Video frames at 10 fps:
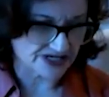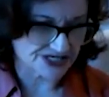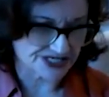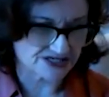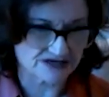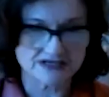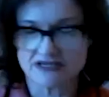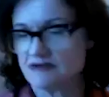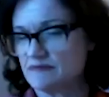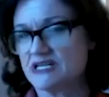I just
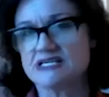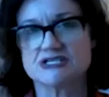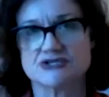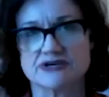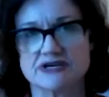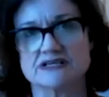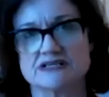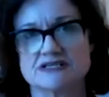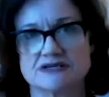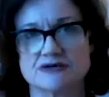started administering
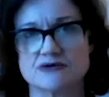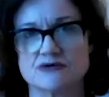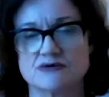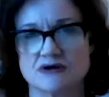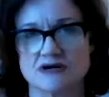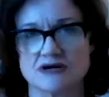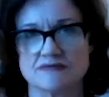it to